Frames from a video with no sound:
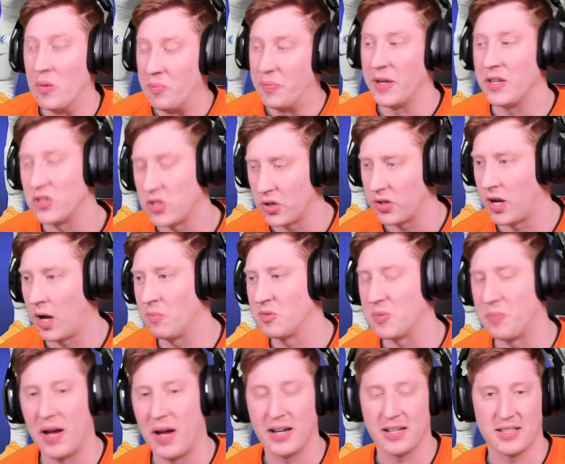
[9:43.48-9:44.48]
Pinto comes
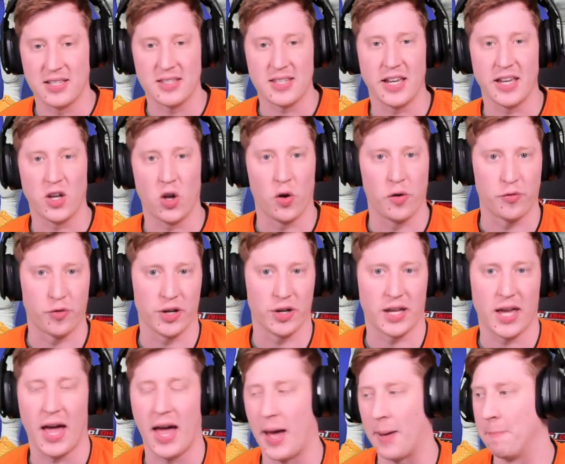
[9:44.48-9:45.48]
back to take over at
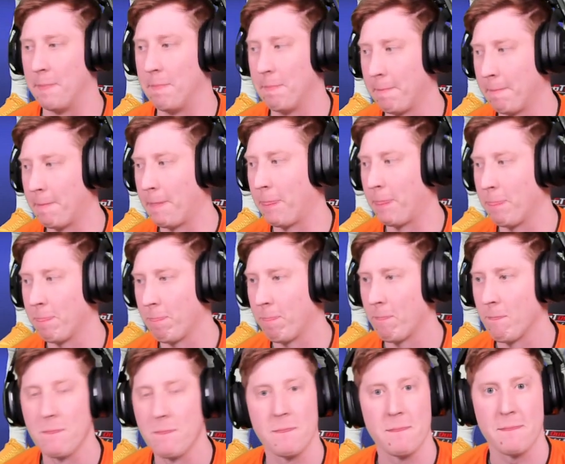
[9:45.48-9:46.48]
cam.
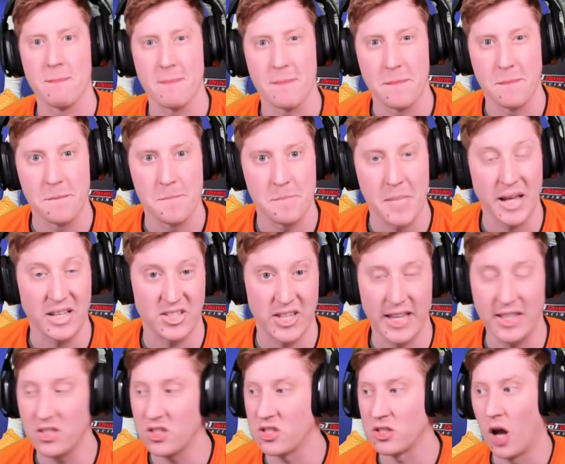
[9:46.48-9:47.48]
Make
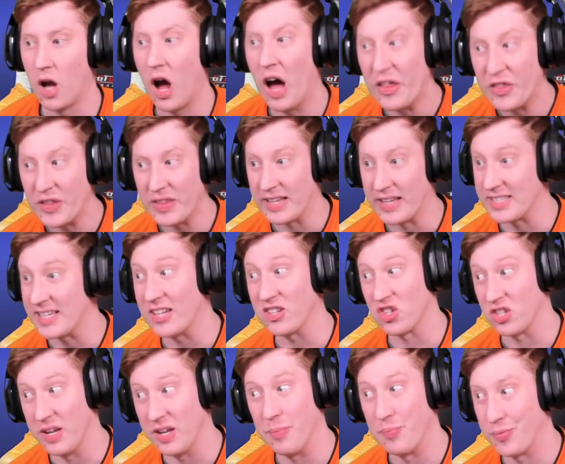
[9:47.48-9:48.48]
sense? I think that's
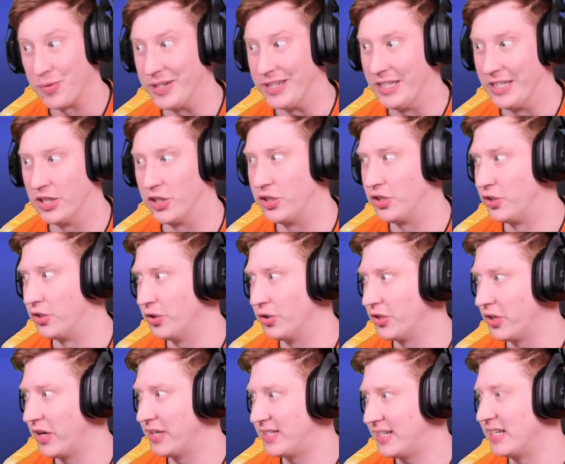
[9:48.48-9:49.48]
actually a pretty good
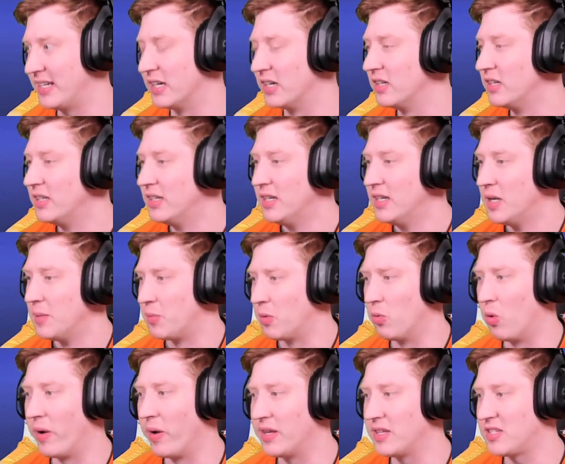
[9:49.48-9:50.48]
idea, but
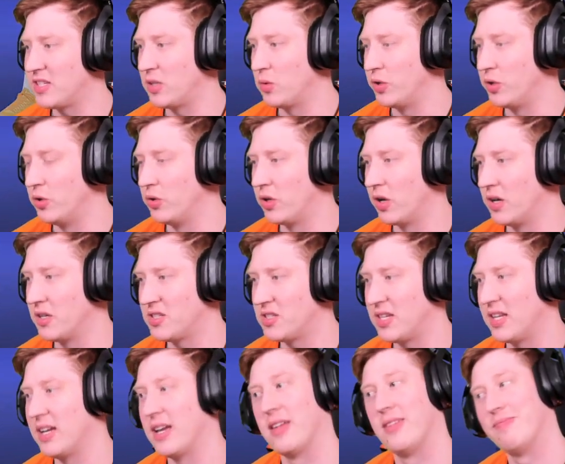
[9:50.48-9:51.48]
we'll wait and see what you guys
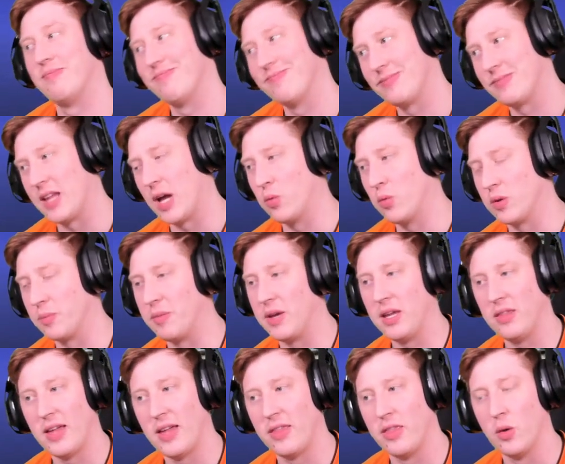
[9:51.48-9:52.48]
think. And that would
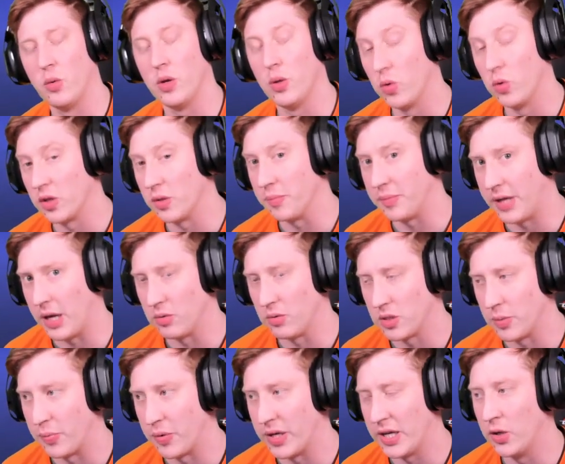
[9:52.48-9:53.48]
mean then that we wouldn't be able to
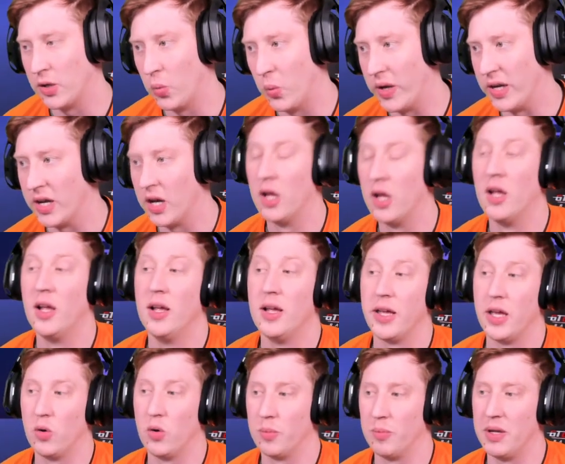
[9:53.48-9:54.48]
bring in a winger
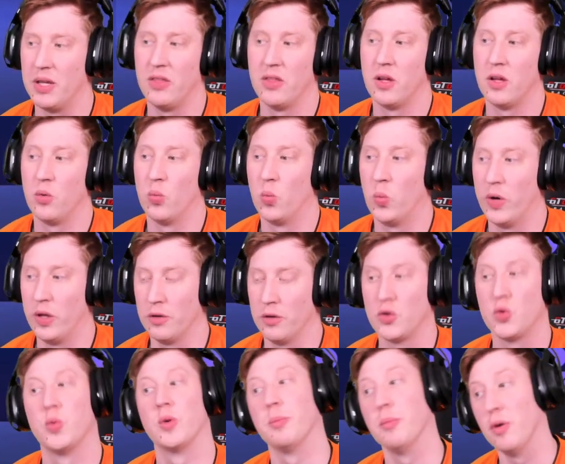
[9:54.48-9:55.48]
it would mean that
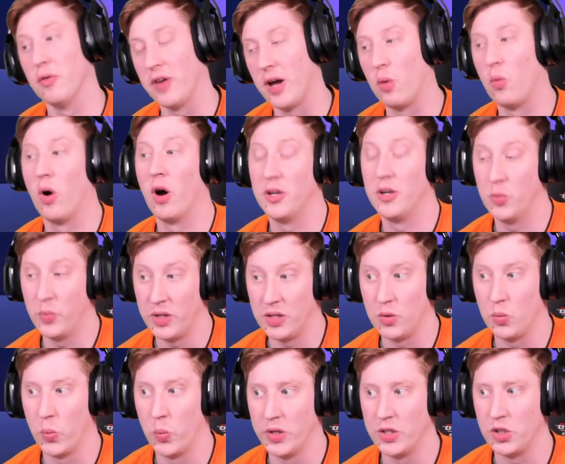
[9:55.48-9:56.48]
Wilks would move out wide and
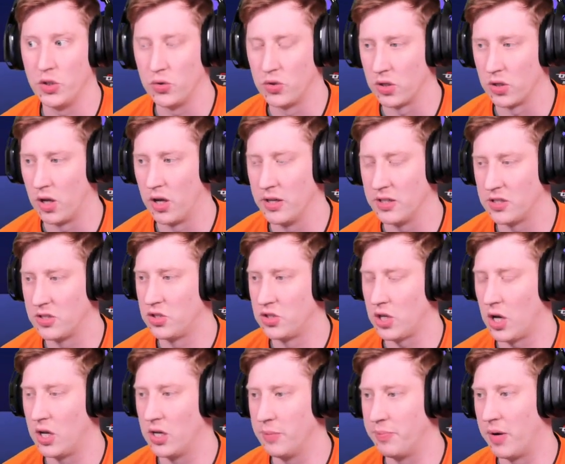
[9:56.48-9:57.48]
we'd utilise
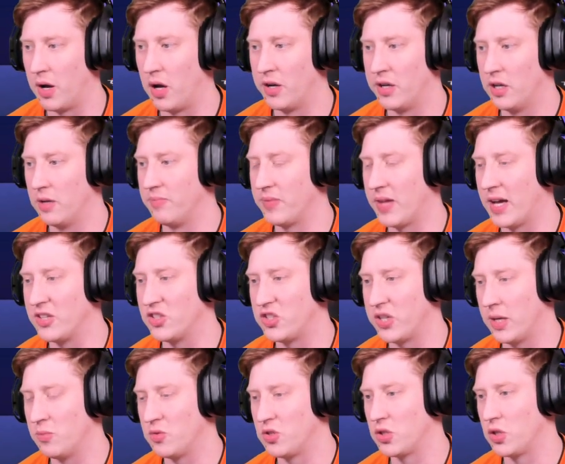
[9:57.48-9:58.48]
Charlie Barnett and
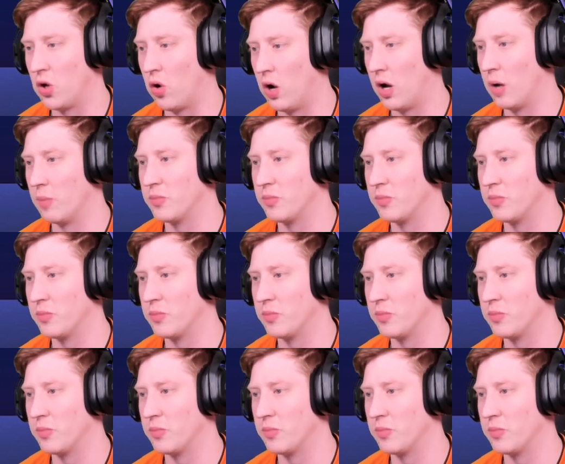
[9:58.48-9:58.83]
James Scott up